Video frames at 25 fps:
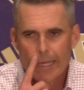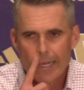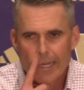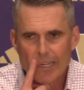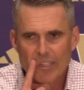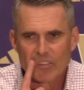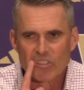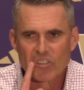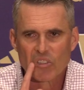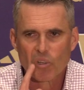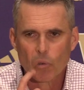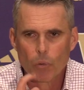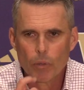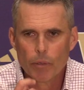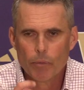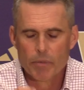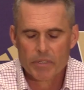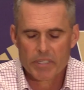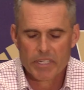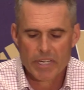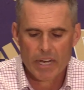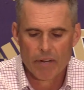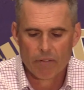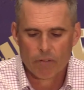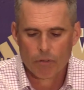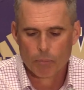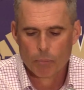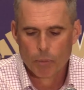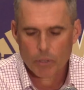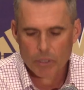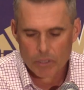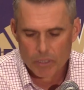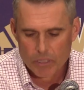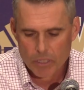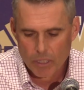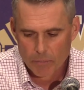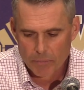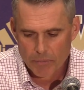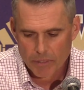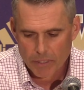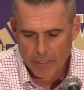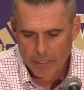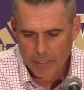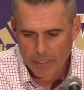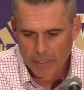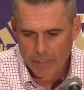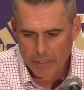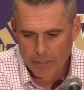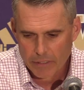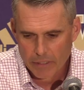Yeah, so we would never put something
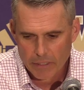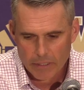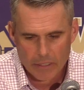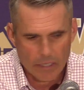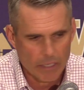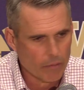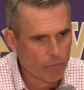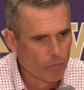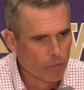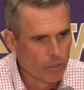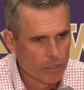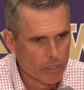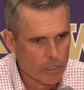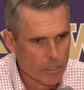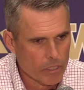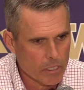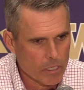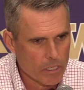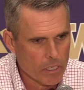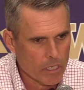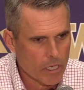in that they wouldn't